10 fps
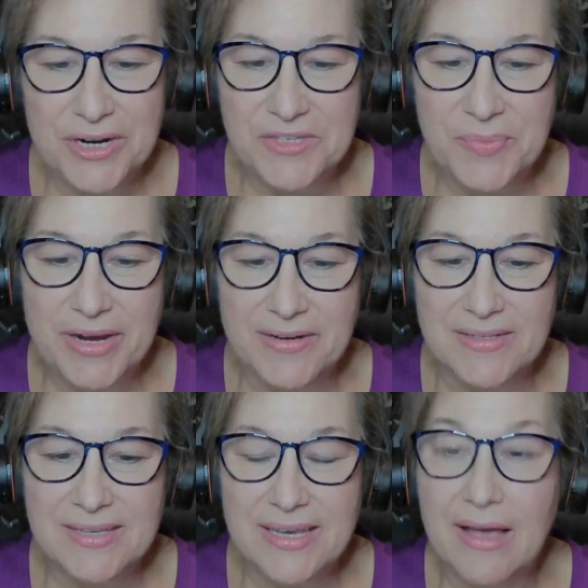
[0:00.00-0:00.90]

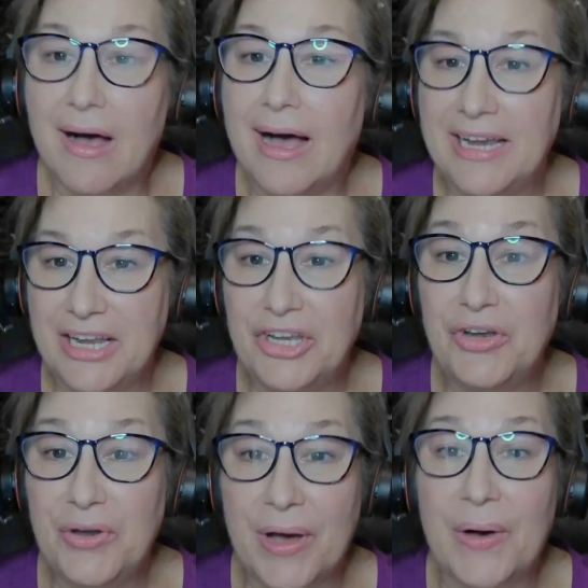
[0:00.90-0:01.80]
transparency, I
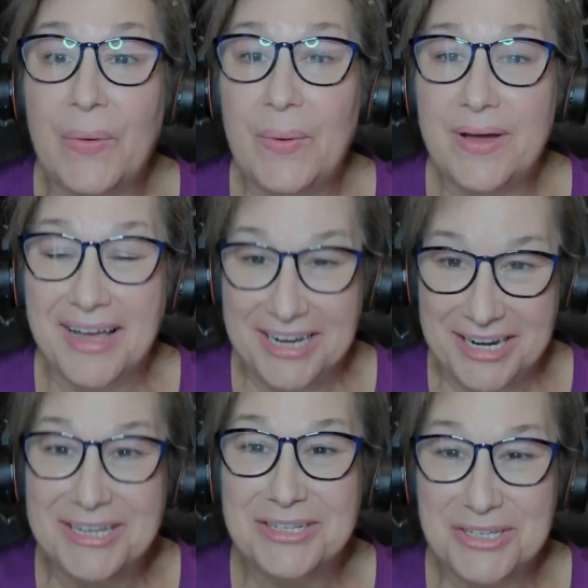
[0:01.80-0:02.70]
didn't know I
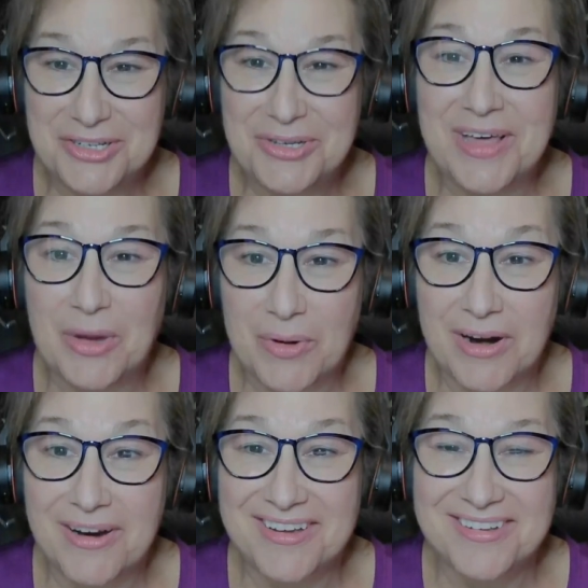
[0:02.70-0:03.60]
needed to do that
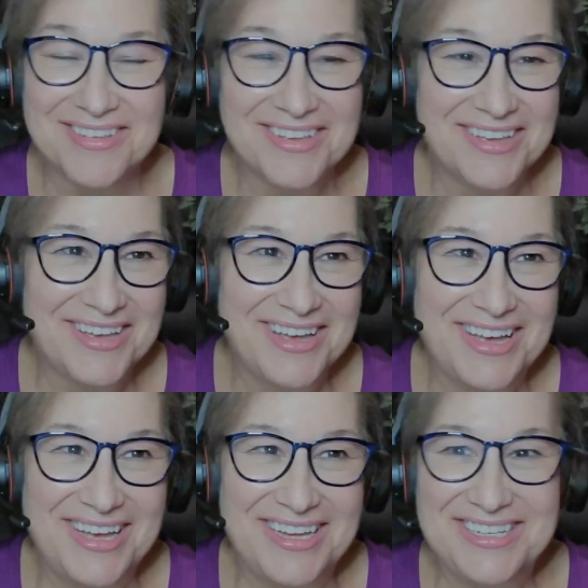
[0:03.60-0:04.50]
work
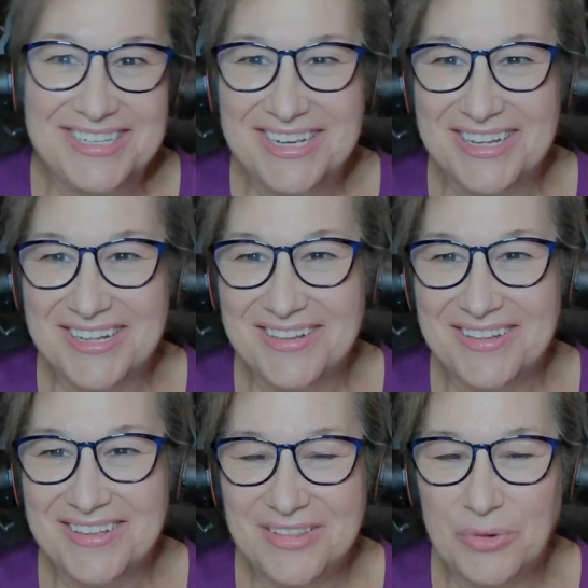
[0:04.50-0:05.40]

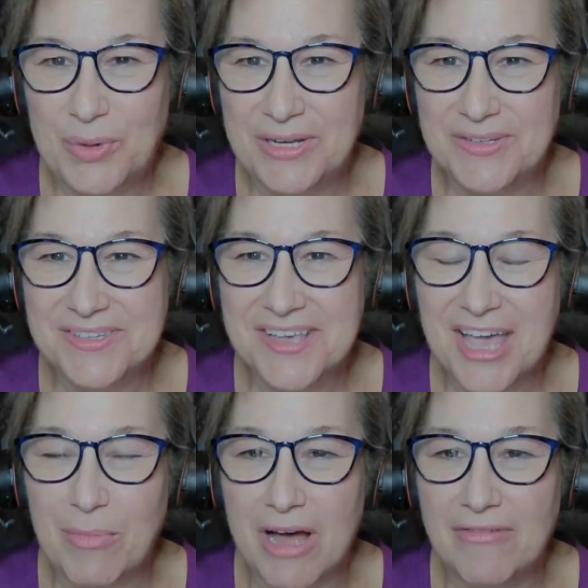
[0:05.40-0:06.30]
until the wheels
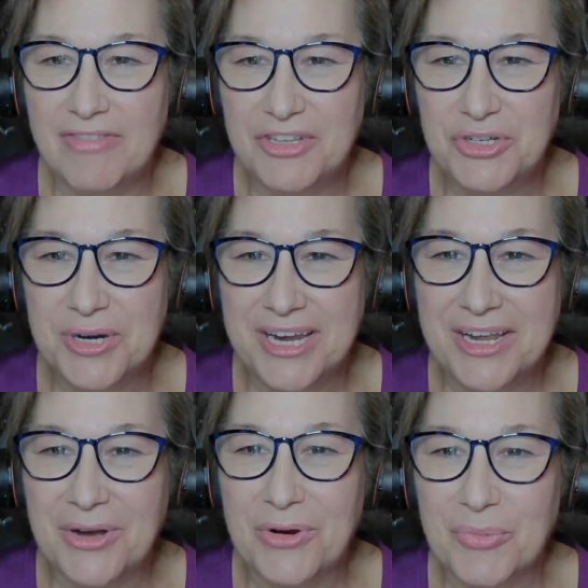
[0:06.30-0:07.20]
came off the
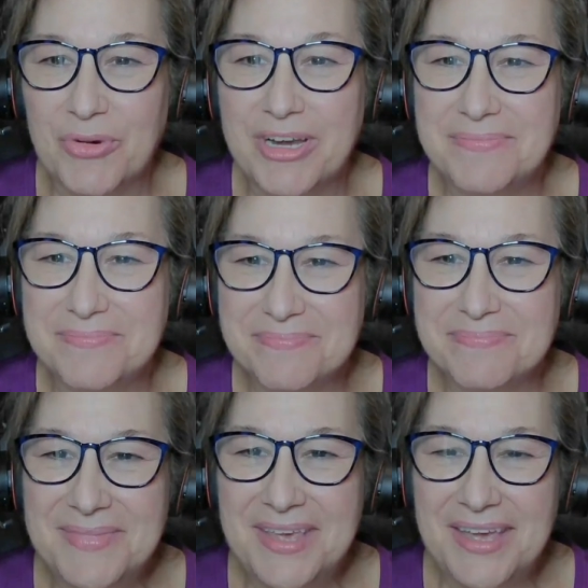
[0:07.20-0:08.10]
train in corporate
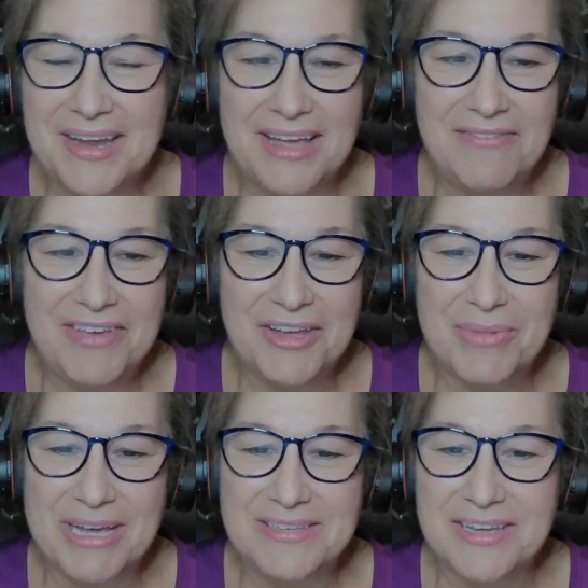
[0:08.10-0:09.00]
and I
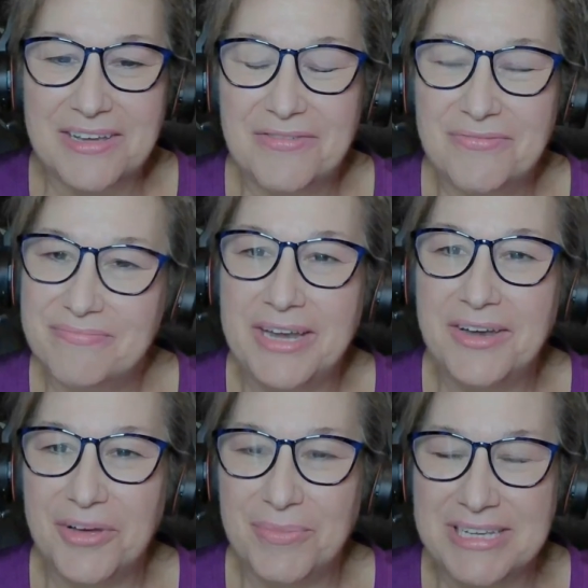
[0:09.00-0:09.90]
found myself
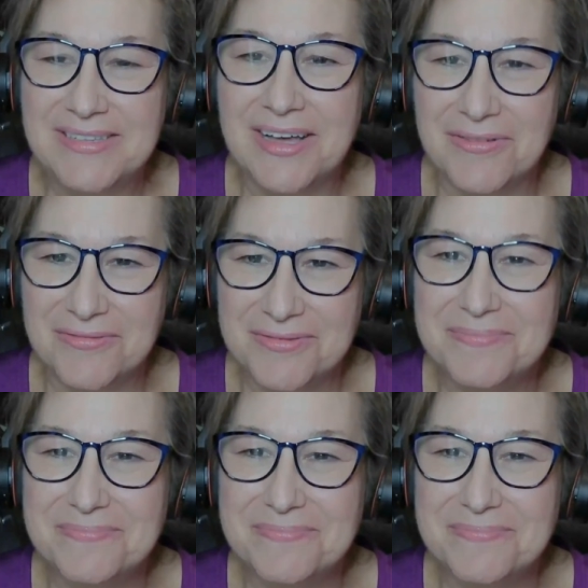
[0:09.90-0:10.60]
betting on myself.